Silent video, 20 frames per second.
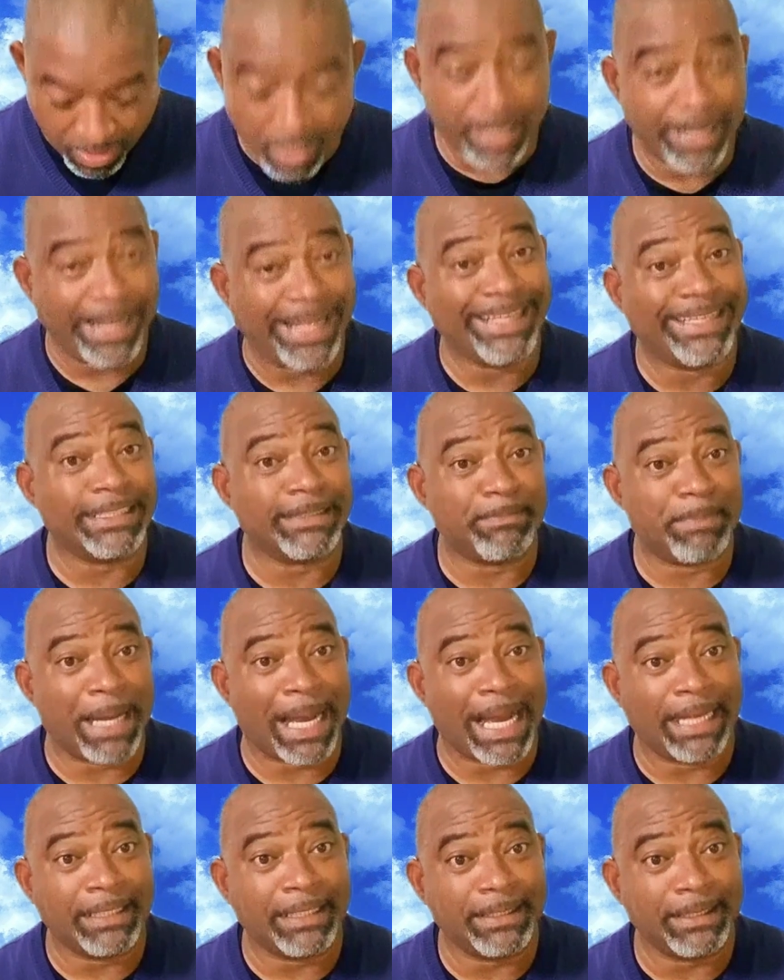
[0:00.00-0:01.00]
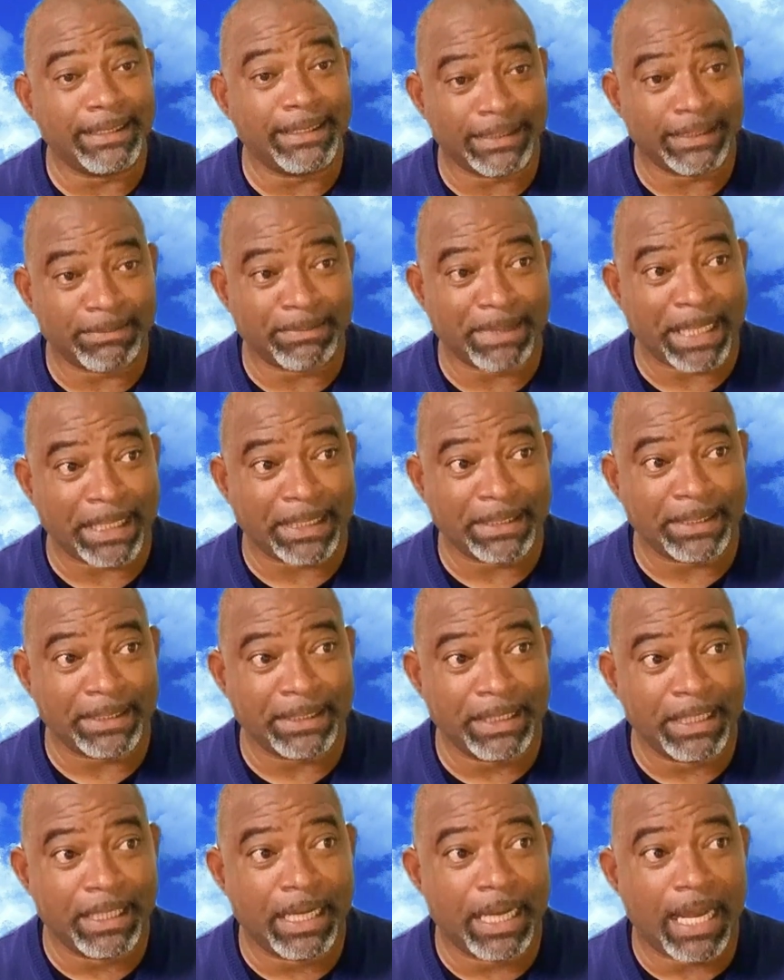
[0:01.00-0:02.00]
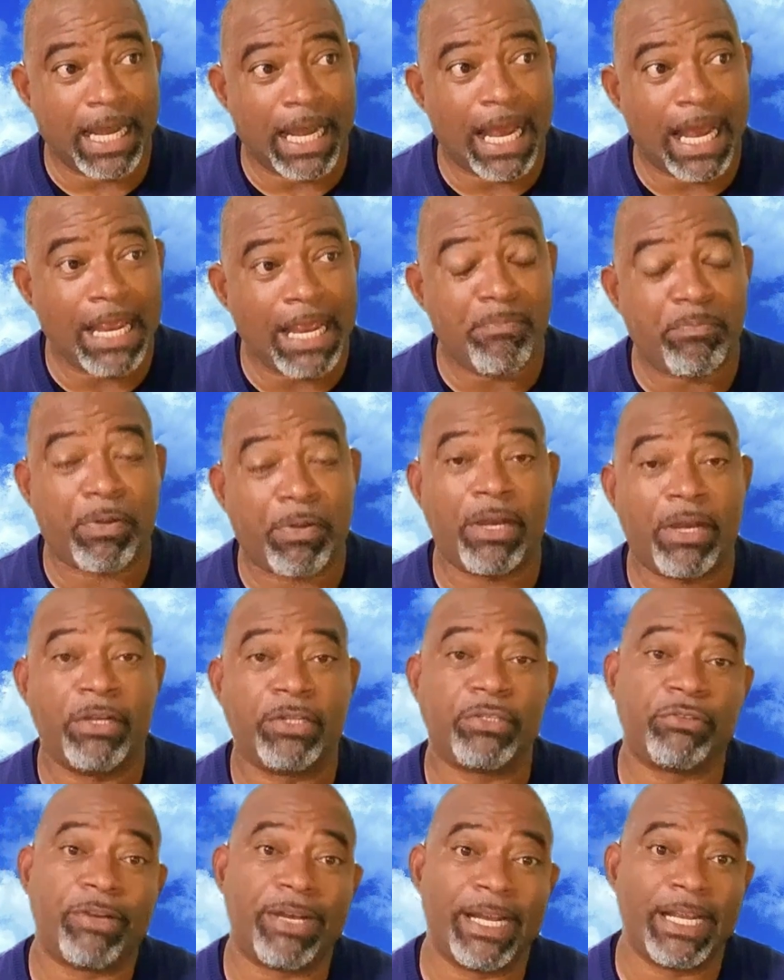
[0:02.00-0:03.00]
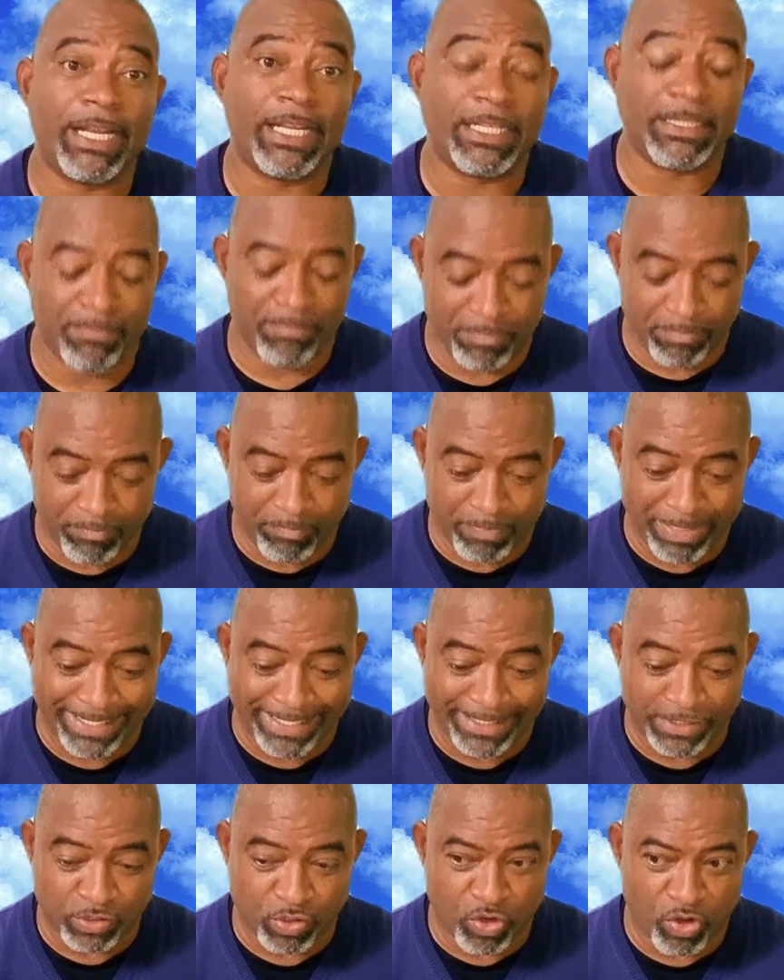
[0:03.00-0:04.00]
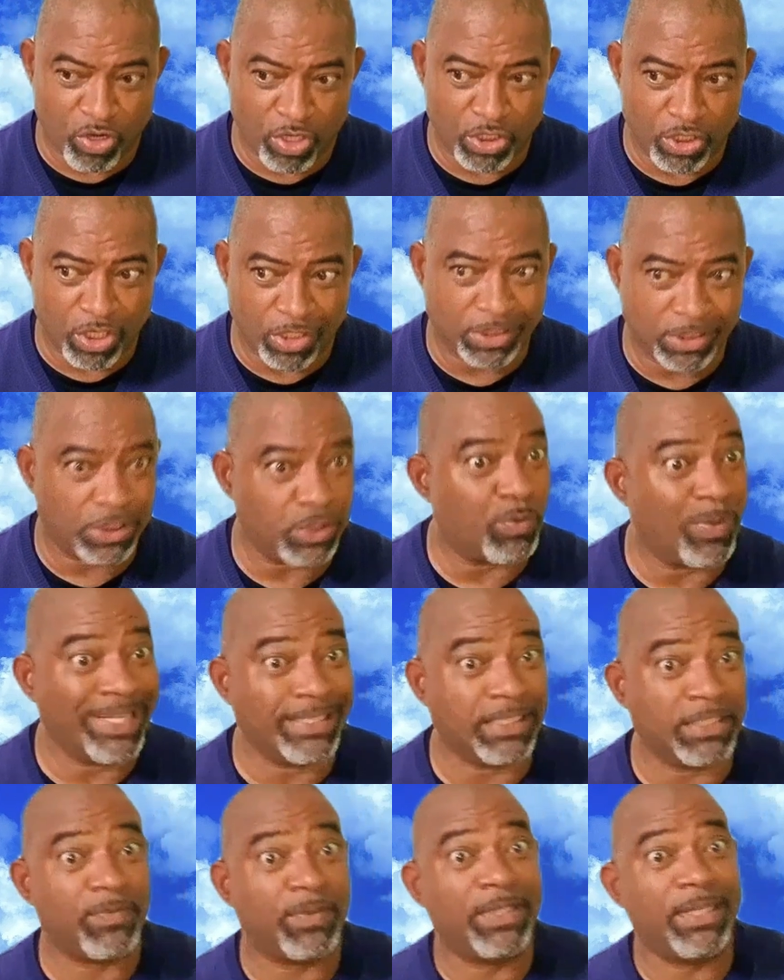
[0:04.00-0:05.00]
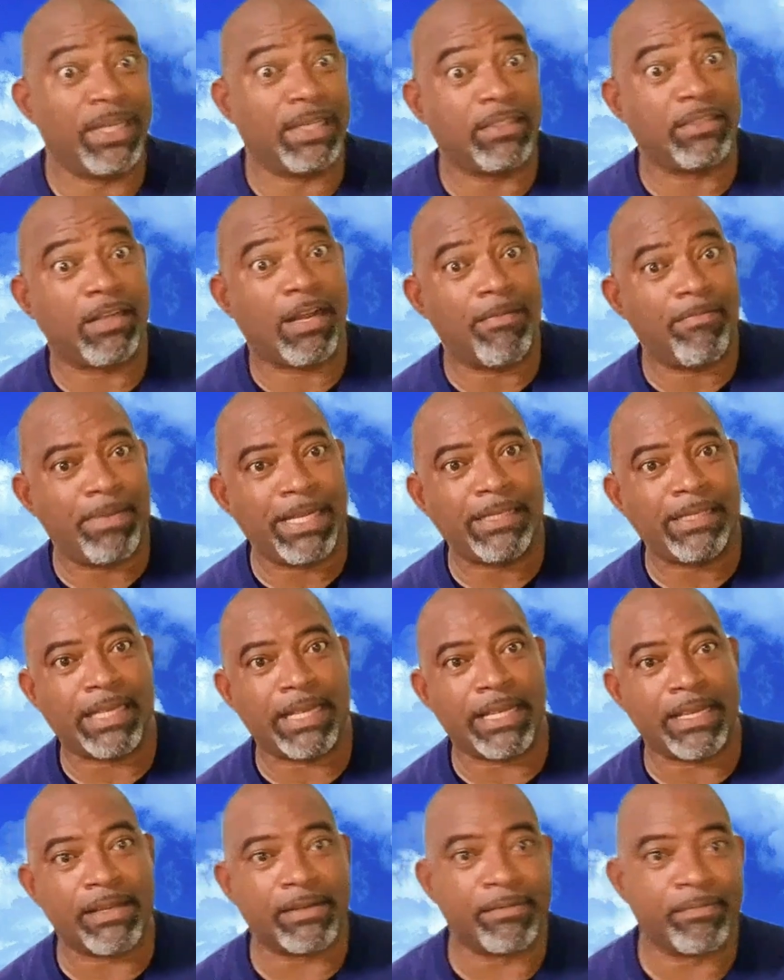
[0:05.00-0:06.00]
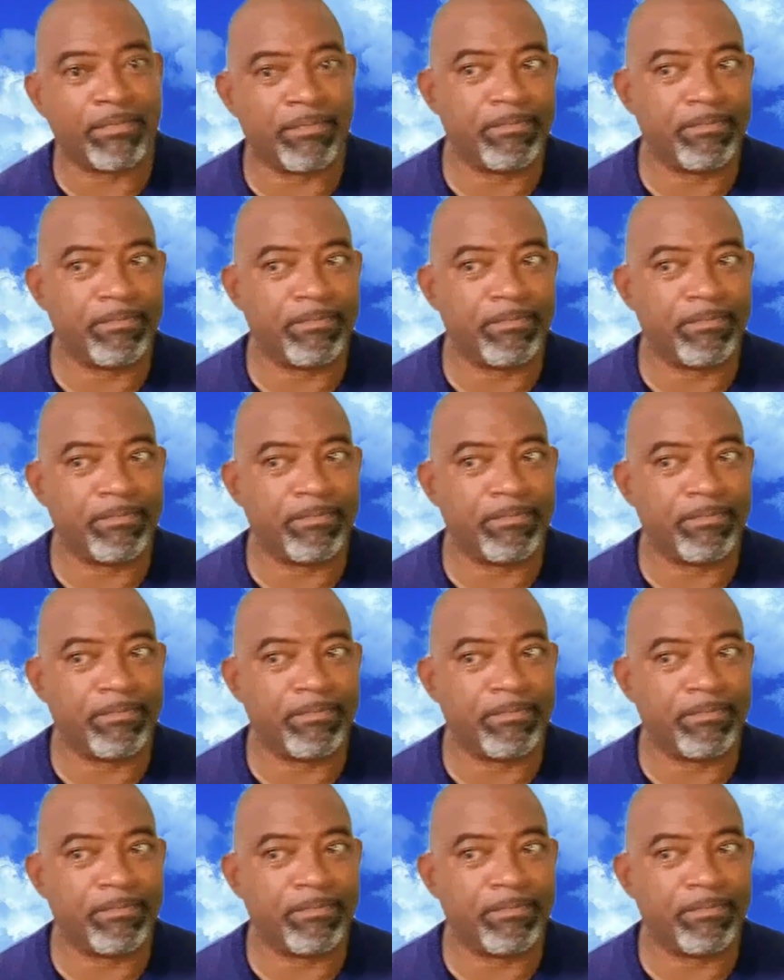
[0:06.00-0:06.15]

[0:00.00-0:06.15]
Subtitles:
it is bad. I prioritize based on consequences for not completing.